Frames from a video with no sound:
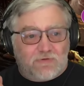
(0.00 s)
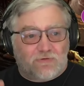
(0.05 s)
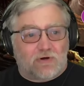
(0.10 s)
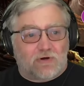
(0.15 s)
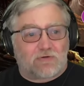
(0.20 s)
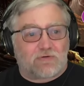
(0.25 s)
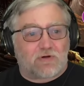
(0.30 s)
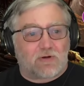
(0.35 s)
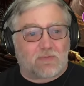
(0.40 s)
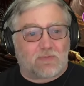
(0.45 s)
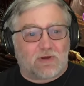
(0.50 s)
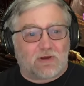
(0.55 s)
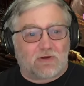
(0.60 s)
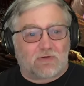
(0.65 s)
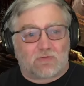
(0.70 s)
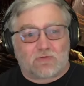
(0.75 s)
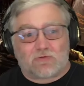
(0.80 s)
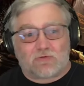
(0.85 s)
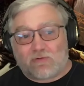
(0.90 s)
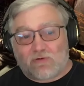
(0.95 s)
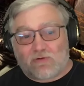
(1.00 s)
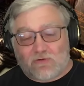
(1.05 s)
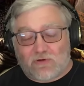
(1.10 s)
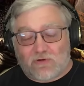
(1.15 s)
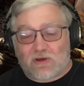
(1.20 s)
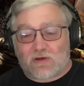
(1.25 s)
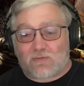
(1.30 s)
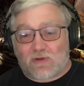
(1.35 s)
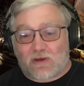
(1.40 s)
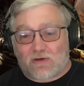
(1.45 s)
Jar Jar Binks was a
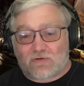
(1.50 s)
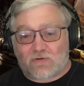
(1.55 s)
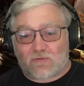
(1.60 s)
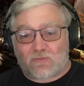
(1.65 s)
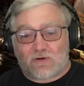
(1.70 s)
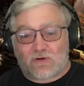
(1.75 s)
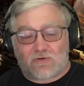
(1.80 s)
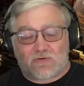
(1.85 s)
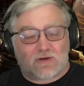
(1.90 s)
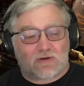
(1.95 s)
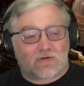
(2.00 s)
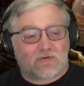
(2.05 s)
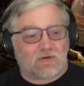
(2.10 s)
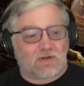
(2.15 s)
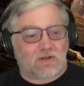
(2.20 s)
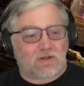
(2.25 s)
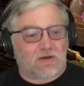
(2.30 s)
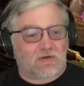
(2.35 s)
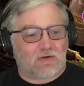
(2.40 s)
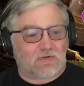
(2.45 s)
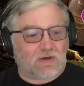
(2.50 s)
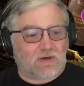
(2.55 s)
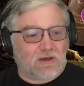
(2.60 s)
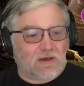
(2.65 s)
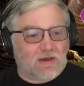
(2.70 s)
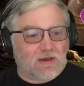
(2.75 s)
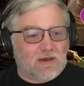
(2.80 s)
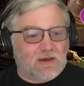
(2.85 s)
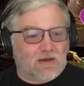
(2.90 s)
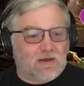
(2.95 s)
museum masterpiece next to this.
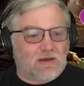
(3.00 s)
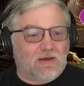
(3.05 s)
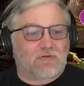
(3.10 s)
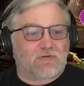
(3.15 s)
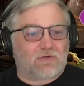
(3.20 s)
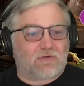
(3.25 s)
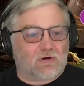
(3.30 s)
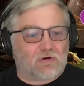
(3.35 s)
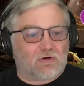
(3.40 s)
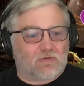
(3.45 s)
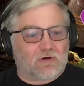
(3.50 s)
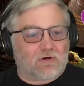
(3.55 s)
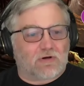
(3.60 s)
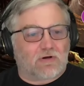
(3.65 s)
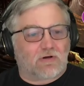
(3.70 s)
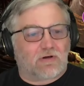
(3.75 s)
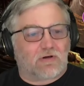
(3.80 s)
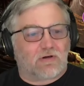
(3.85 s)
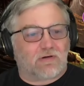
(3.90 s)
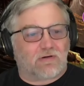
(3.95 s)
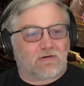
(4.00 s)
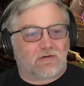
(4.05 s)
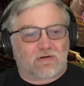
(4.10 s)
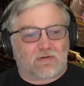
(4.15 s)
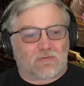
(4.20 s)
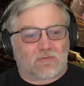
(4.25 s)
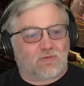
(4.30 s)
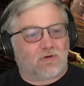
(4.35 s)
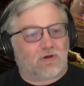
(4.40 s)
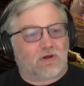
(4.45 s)
It's over, c-
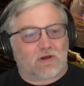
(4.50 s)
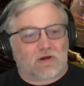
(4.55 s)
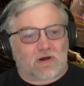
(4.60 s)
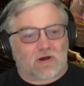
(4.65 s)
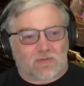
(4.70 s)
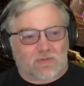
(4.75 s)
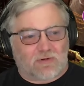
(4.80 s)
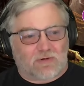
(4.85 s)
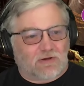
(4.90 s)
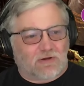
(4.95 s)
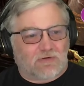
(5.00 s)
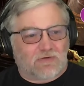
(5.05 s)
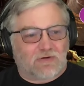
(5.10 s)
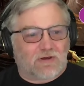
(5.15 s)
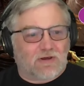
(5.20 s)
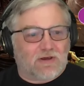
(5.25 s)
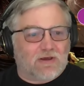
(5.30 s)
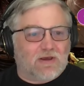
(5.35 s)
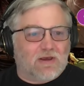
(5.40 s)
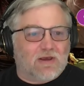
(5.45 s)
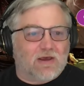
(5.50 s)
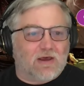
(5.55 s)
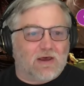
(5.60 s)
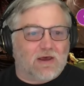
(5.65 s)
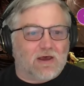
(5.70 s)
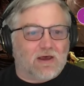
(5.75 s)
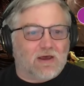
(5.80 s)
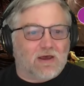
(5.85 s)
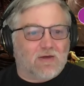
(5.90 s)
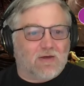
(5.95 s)
complete garbage.
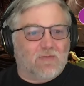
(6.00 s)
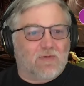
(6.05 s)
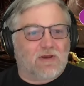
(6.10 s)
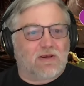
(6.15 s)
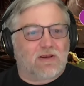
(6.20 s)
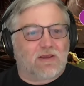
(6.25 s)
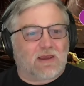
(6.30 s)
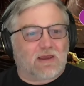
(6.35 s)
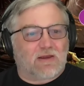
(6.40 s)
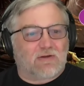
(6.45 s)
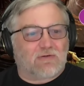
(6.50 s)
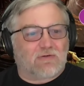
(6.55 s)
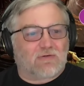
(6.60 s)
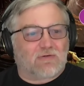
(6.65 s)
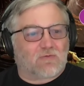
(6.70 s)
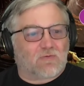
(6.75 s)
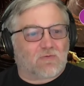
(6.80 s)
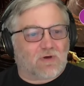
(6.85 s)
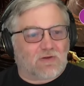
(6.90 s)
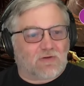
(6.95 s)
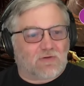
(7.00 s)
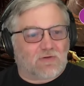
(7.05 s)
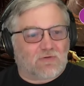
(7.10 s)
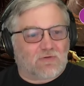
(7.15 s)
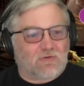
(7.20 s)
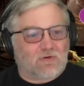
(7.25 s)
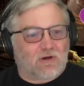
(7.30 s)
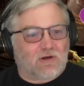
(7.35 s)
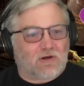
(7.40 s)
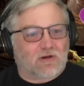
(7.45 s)
Uh, I made an account just to rate this
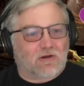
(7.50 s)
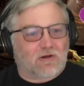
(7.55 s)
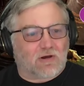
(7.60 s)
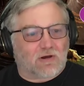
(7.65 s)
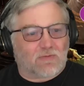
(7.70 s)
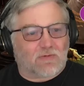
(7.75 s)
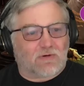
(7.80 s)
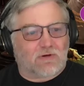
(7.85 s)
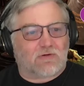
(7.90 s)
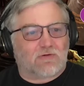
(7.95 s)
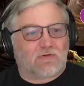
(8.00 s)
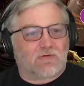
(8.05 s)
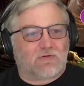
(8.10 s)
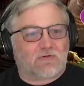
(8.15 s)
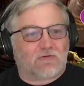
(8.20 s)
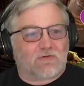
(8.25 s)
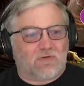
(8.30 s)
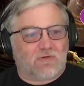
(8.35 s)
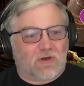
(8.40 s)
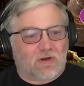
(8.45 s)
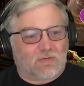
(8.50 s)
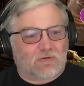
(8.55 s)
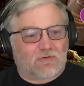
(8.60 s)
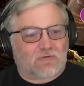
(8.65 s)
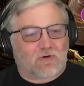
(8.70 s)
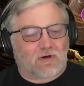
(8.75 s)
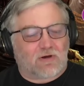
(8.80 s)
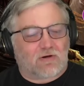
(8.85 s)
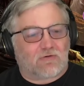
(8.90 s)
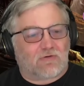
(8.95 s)
junk, garbage,
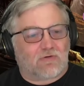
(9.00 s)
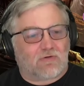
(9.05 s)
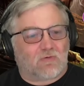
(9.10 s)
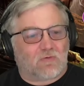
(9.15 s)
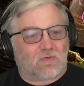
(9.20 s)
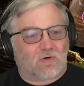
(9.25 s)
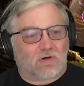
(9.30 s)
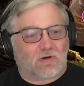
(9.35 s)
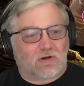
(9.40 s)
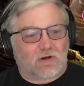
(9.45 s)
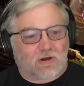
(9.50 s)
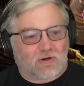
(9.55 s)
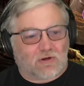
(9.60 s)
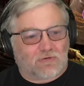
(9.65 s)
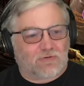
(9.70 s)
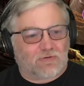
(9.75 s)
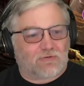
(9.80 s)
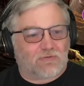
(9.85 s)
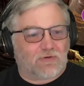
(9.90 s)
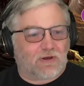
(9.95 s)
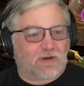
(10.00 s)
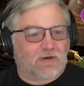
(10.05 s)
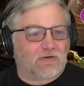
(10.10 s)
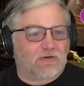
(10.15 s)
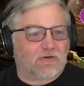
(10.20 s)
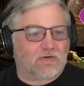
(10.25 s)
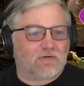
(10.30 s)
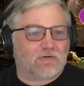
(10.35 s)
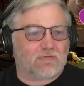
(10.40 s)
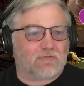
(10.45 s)
dumbest writers in the world, cultural
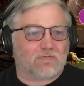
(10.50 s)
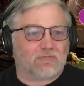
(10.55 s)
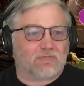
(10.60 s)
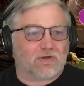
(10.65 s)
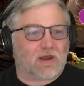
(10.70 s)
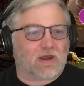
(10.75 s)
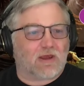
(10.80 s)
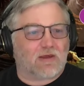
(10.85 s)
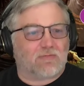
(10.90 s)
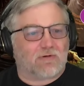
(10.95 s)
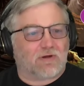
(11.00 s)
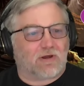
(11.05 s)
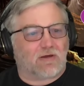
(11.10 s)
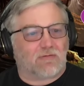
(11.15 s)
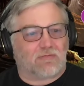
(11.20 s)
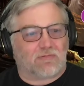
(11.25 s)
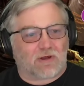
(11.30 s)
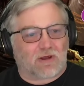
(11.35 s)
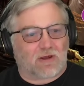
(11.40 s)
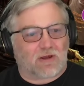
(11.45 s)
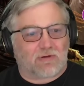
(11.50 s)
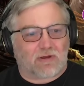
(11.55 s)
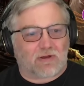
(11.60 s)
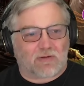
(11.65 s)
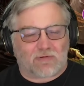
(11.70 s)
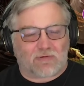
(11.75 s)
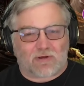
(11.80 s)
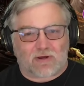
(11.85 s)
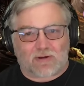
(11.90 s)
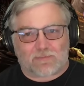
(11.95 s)
vandalism, blah blah blah blah
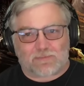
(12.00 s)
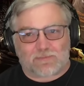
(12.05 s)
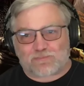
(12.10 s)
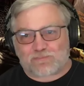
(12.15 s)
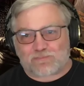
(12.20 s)
blah.